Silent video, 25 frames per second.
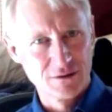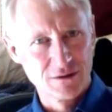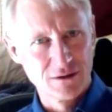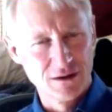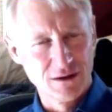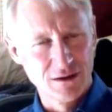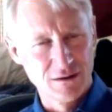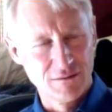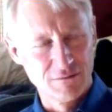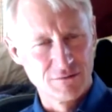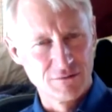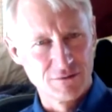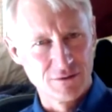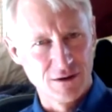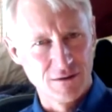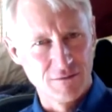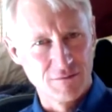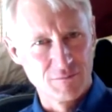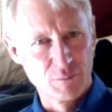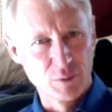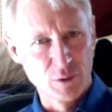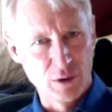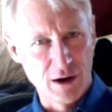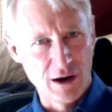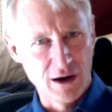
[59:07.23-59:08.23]
of,
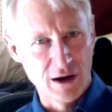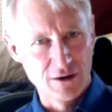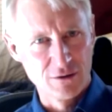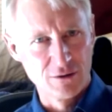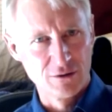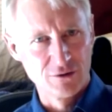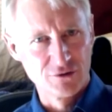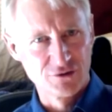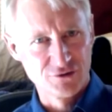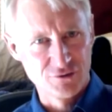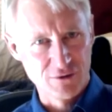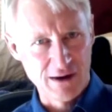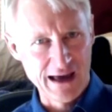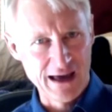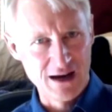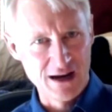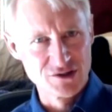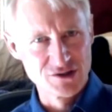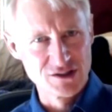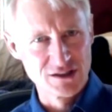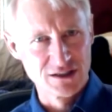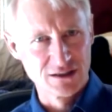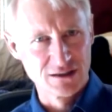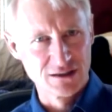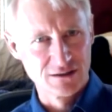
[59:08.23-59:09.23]
of broader
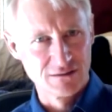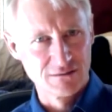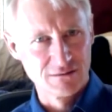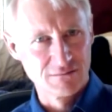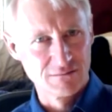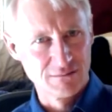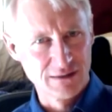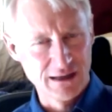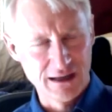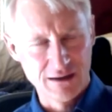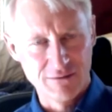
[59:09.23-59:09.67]
strategy and